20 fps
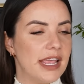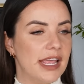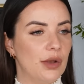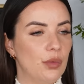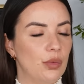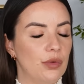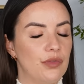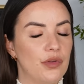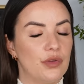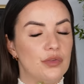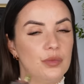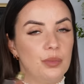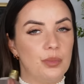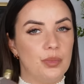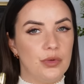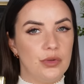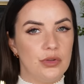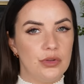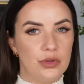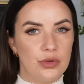in with those
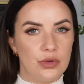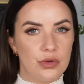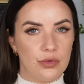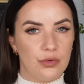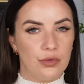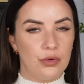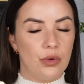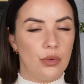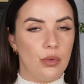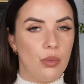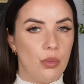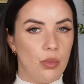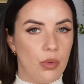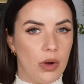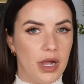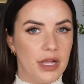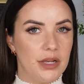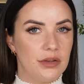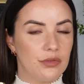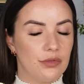beautiful
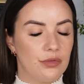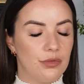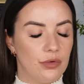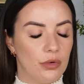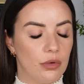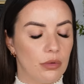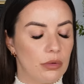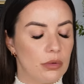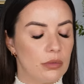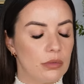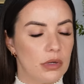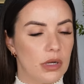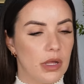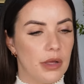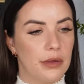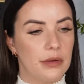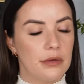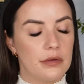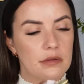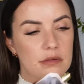white floral
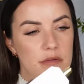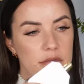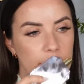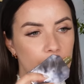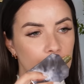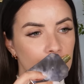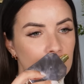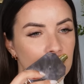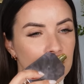notes.